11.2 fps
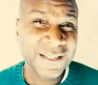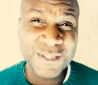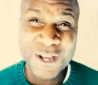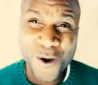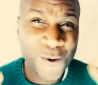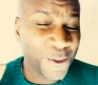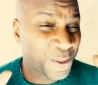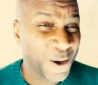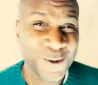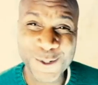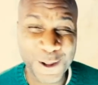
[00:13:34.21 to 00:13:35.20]
So
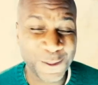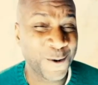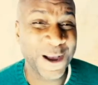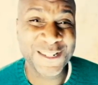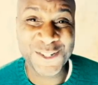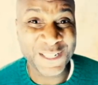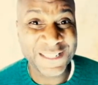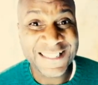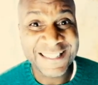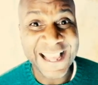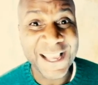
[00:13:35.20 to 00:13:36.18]
those are all the
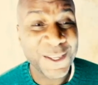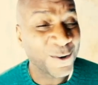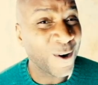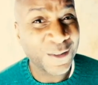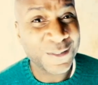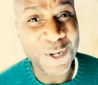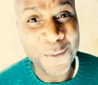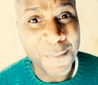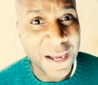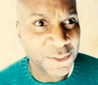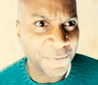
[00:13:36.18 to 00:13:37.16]
questions. Thank you all so
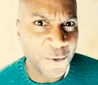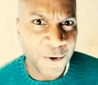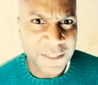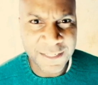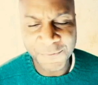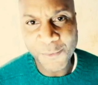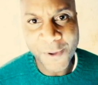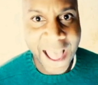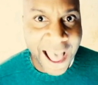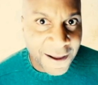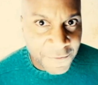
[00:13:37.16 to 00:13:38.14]
much. Of course, if you
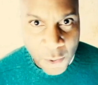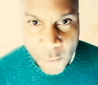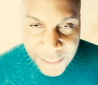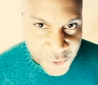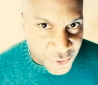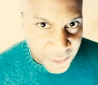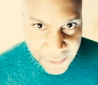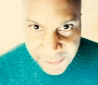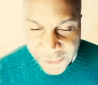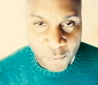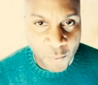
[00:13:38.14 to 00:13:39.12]
have a question
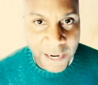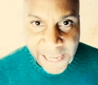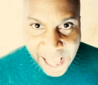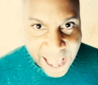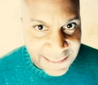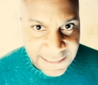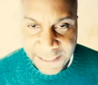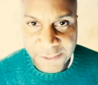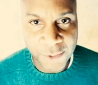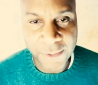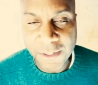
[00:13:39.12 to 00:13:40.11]
and you want to ask
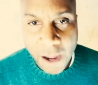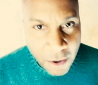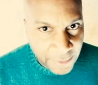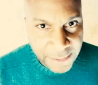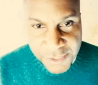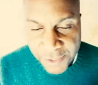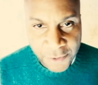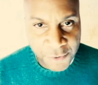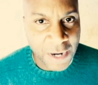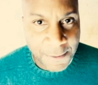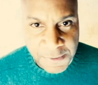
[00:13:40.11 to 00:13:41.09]
it, you can always, you know,
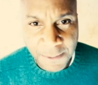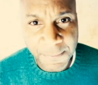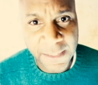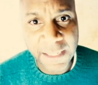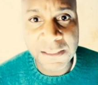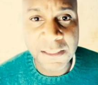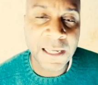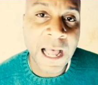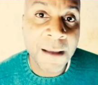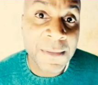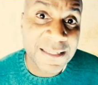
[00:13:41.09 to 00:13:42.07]
drop something into the
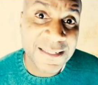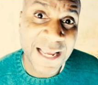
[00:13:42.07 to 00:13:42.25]
comments